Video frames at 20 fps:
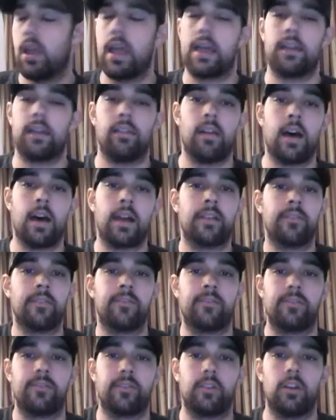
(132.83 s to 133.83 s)
And a lot
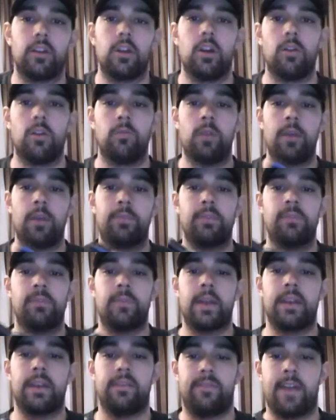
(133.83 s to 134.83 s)
of weapons
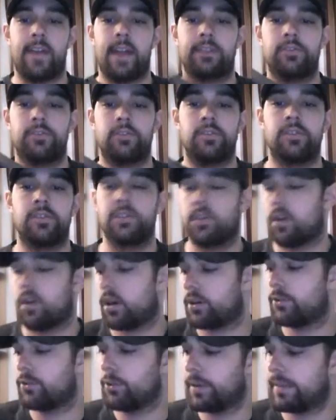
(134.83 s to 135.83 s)
manufacturers
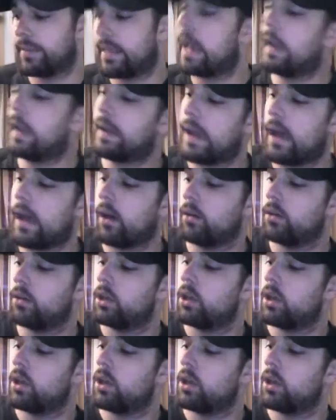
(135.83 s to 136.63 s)
are doing that now,